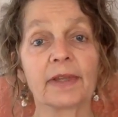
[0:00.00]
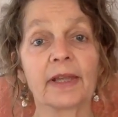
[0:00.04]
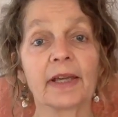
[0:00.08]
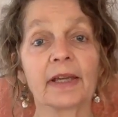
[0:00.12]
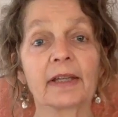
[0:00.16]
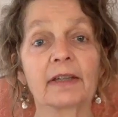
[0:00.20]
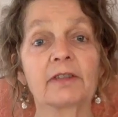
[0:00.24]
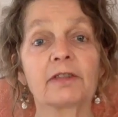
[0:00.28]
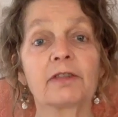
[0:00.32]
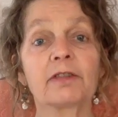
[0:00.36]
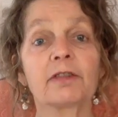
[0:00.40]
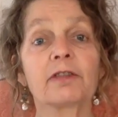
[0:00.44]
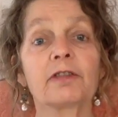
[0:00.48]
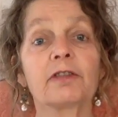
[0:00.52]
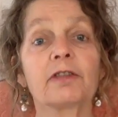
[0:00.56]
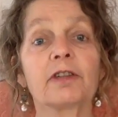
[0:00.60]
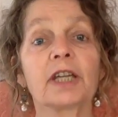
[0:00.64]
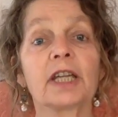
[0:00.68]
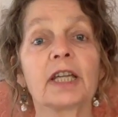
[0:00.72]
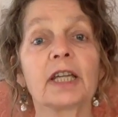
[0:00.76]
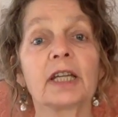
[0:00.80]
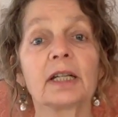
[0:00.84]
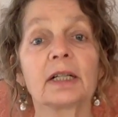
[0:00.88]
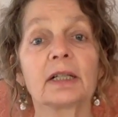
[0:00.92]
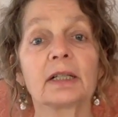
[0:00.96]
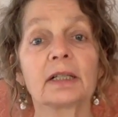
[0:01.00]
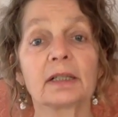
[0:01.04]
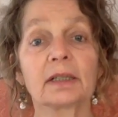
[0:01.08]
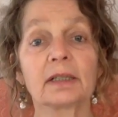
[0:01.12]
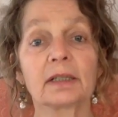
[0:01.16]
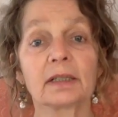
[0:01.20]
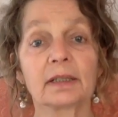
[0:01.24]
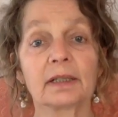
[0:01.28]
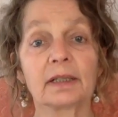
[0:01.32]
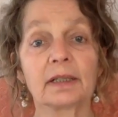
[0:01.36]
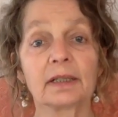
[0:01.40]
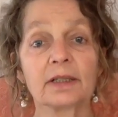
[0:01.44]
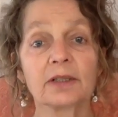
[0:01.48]
that fear
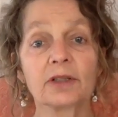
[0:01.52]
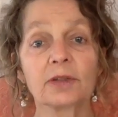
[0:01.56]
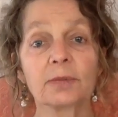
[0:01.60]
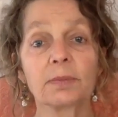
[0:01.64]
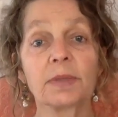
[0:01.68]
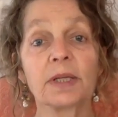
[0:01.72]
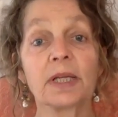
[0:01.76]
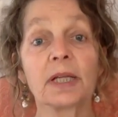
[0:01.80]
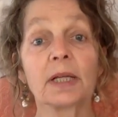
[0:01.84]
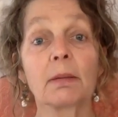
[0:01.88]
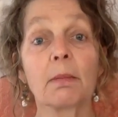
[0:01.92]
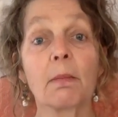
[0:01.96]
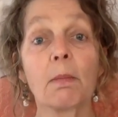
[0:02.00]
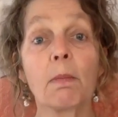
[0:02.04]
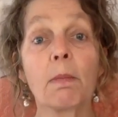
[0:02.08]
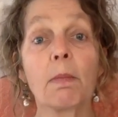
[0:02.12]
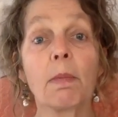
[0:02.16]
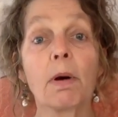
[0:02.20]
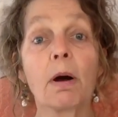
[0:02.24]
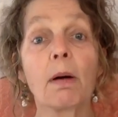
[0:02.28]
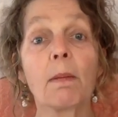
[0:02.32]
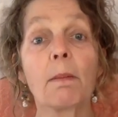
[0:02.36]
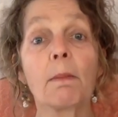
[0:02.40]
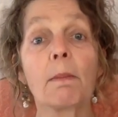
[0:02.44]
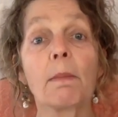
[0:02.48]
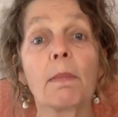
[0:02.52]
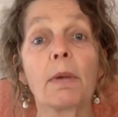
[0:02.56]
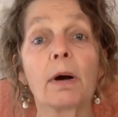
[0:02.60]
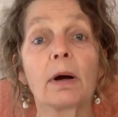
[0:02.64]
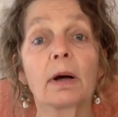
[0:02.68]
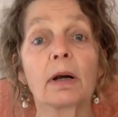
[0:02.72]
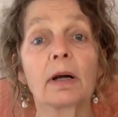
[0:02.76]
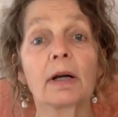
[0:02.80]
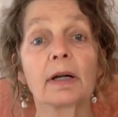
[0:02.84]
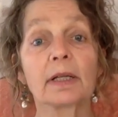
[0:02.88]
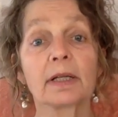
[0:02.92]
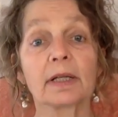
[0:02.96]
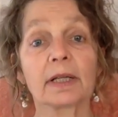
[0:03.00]
that is being
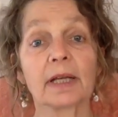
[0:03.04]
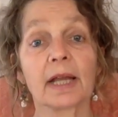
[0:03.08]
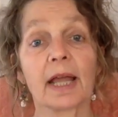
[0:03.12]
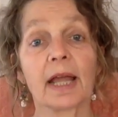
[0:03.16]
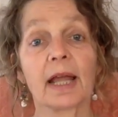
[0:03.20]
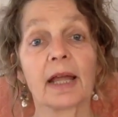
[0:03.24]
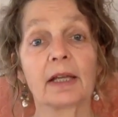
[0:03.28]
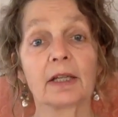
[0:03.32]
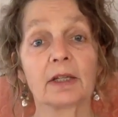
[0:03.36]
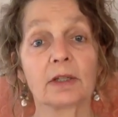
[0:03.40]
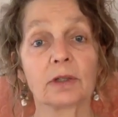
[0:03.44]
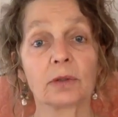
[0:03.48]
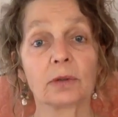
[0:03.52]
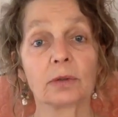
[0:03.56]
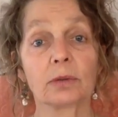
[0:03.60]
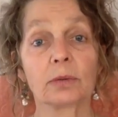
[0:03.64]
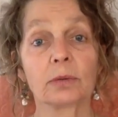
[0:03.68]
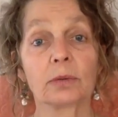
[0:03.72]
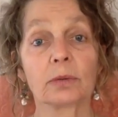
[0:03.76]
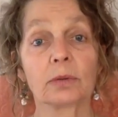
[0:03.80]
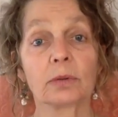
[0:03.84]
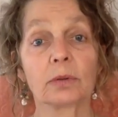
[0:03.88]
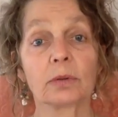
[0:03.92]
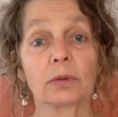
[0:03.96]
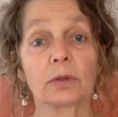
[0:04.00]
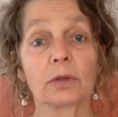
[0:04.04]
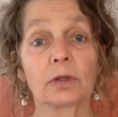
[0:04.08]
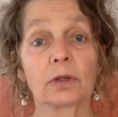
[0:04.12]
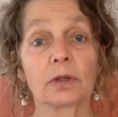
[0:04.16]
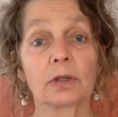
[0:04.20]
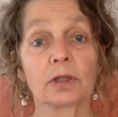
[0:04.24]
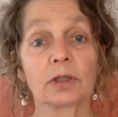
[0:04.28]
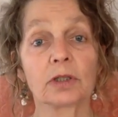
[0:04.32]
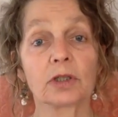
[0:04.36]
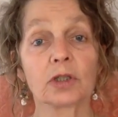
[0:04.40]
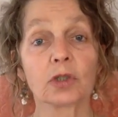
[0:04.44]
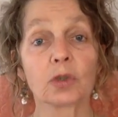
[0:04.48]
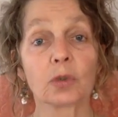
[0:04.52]
bombarded at you
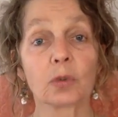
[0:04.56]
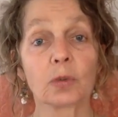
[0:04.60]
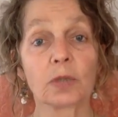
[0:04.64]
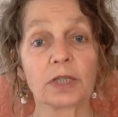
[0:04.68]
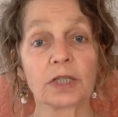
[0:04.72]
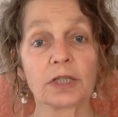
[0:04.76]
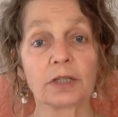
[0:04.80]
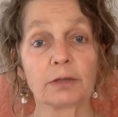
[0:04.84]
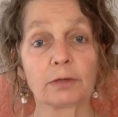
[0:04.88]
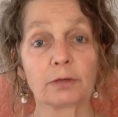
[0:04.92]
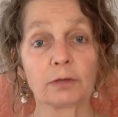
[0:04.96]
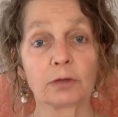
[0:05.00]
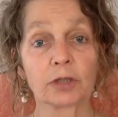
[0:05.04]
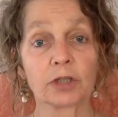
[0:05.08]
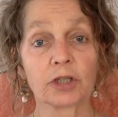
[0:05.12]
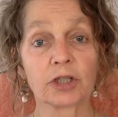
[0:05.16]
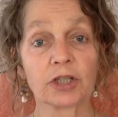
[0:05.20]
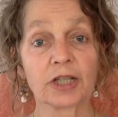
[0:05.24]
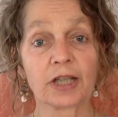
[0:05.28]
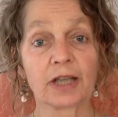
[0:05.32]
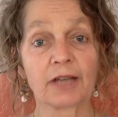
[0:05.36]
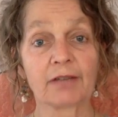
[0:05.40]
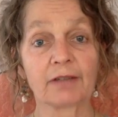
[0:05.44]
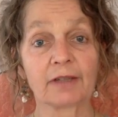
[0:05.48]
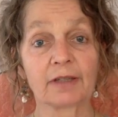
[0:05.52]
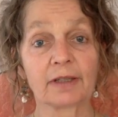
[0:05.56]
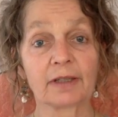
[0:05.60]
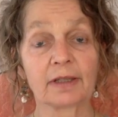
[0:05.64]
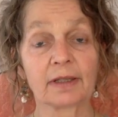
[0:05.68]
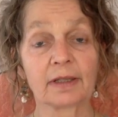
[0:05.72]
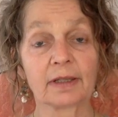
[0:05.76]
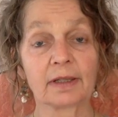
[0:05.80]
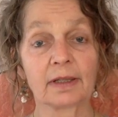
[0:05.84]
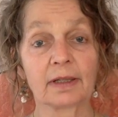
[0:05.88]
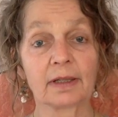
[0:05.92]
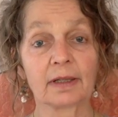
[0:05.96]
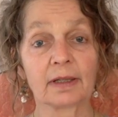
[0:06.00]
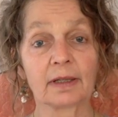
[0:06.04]

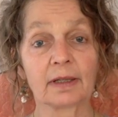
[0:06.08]
24/7.